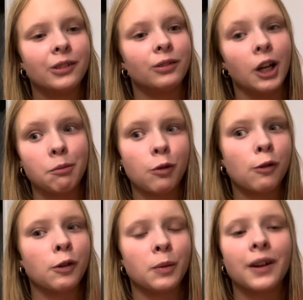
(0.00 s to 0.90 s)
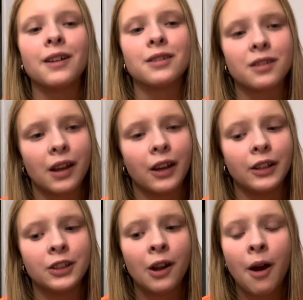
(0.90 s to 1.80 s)
right before we went on
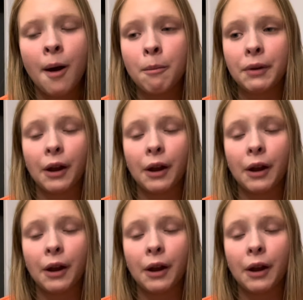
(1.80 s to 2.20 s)
stage. But